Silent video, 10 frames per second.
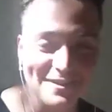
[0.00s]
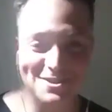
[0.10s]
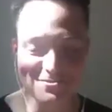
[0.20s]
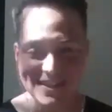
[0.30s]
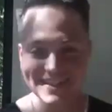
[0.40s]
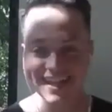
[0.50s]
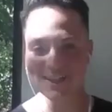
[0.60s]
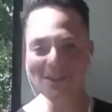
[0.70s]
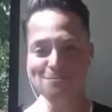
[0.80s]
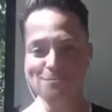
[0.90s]
to read. I
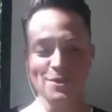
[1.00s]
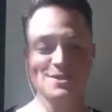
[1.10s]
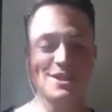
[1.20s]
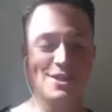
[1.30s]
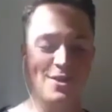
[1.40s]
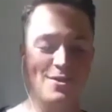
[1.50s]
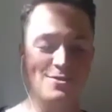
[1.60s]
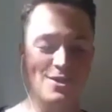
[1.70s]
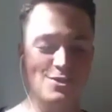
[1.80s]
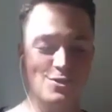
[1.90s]
love books, and
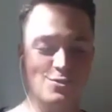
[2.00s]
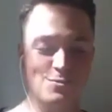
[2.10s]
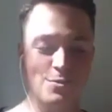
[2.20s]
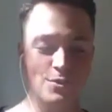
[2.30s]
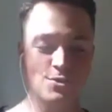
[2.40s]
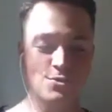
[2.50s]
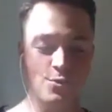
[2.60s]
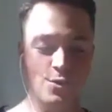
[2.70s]
there's a used bookstore